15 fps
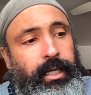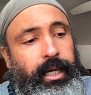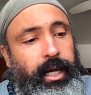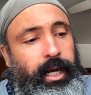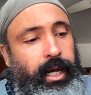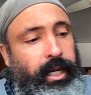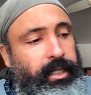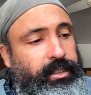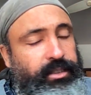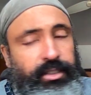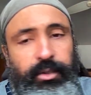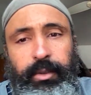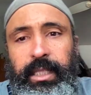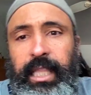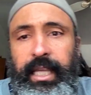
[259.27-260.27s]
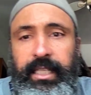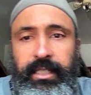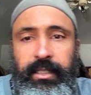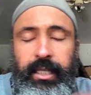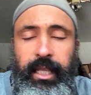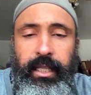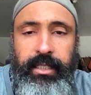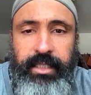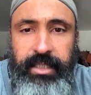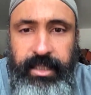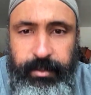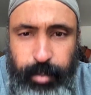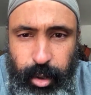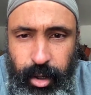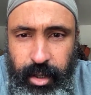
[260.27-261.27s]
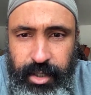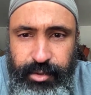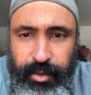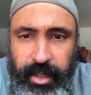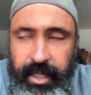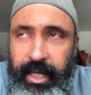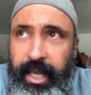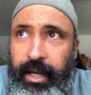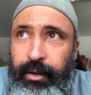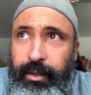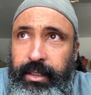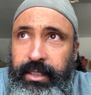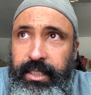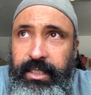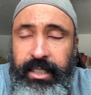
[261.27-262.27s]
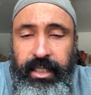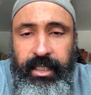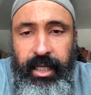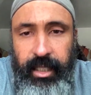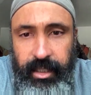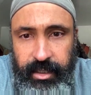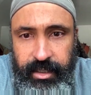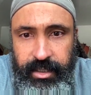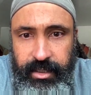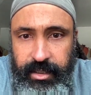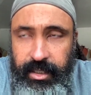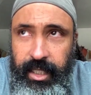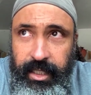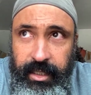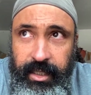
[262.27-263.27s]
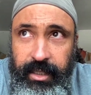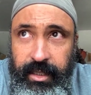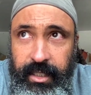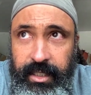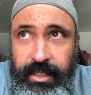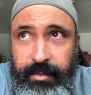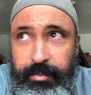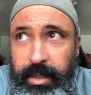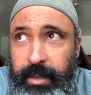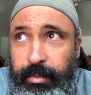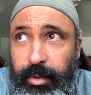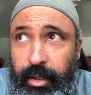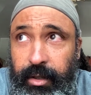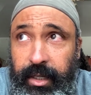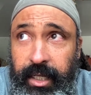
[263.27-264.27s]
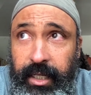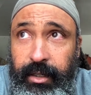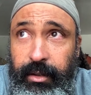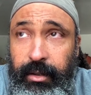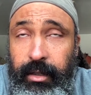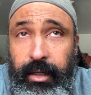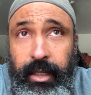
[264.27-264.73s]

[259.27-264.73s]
And so we'd like to just pause right now and just acknowledge that these people are here,